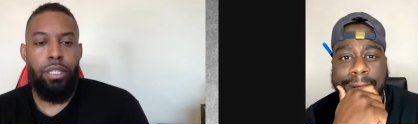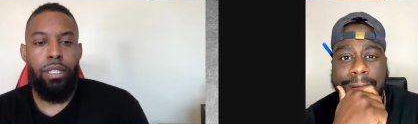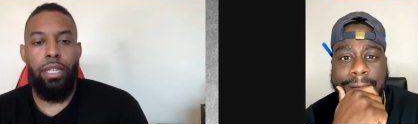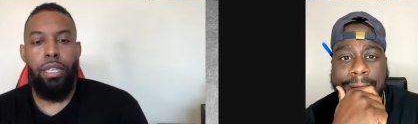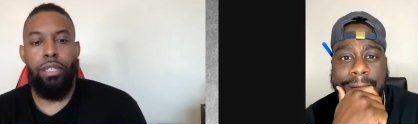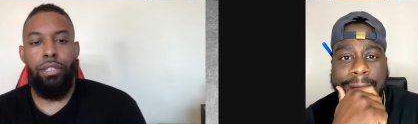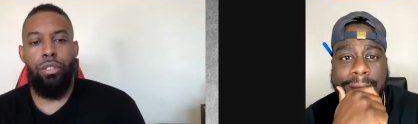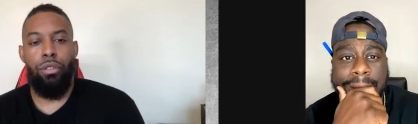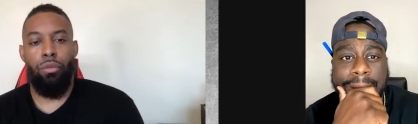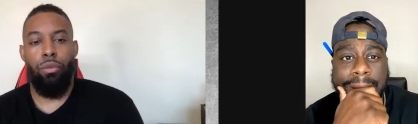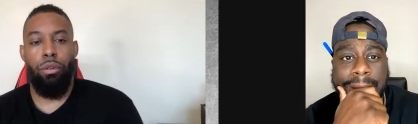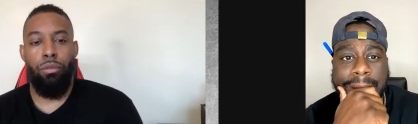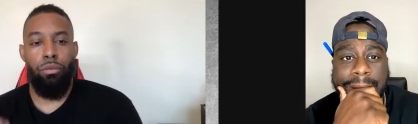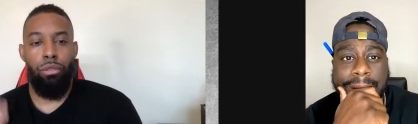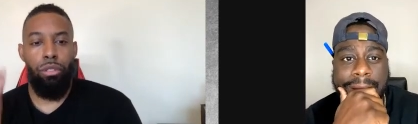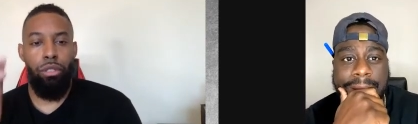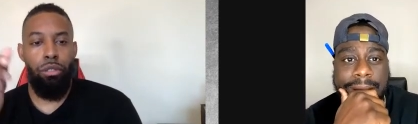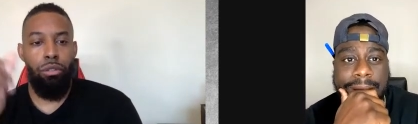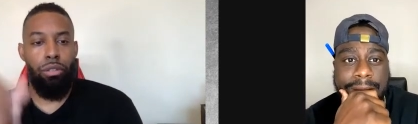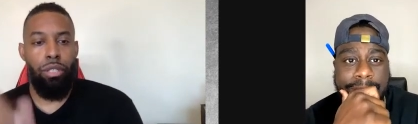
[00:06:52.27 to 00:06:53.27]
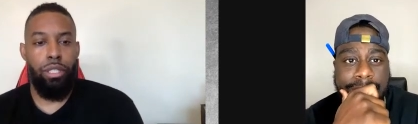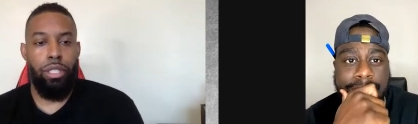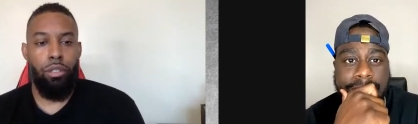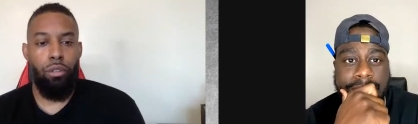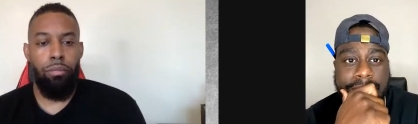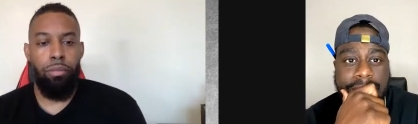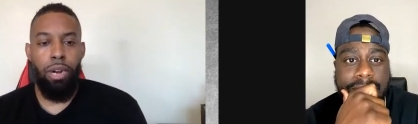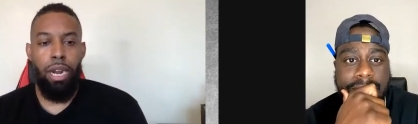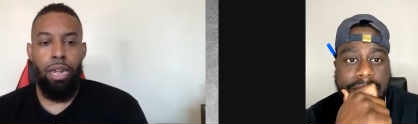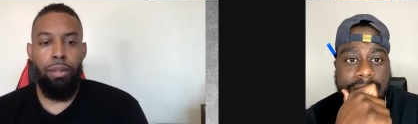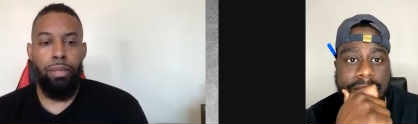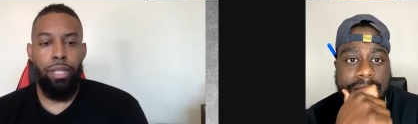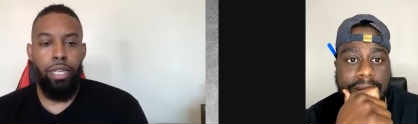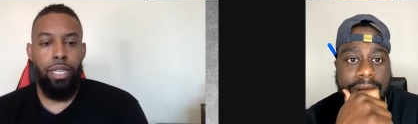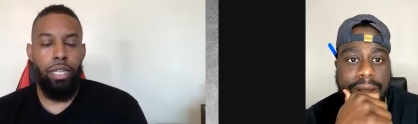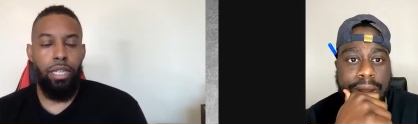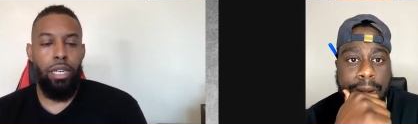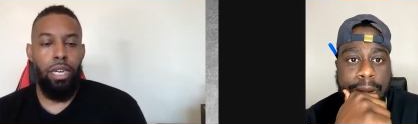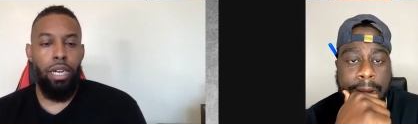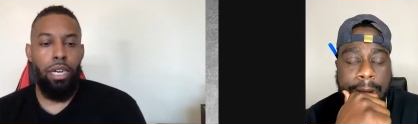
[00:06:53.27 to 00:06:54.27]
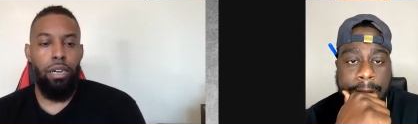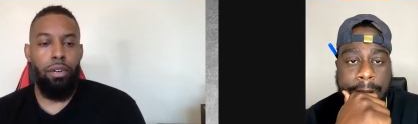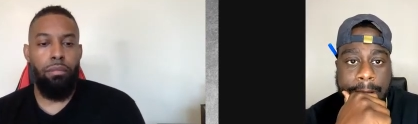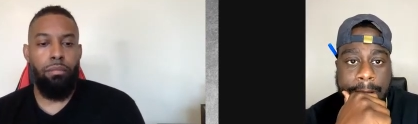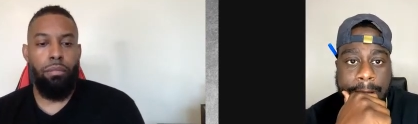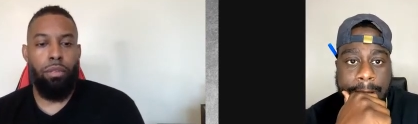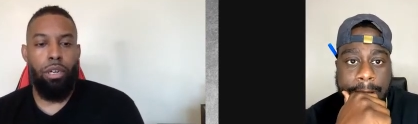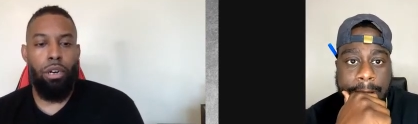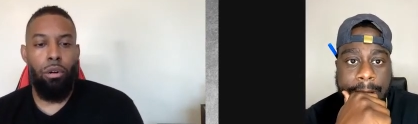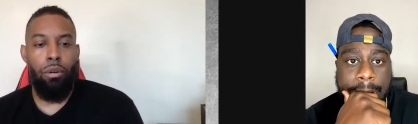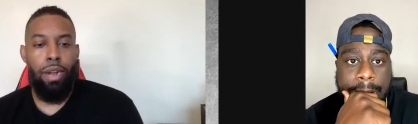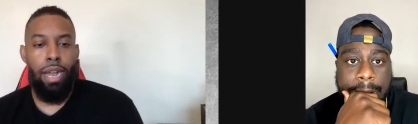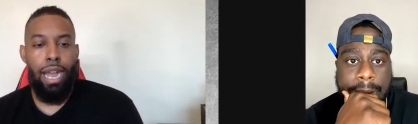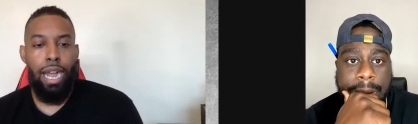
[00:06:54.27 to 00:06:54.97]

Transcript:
Speaker 1: Yeah, so what we'll do is he'll probably um, go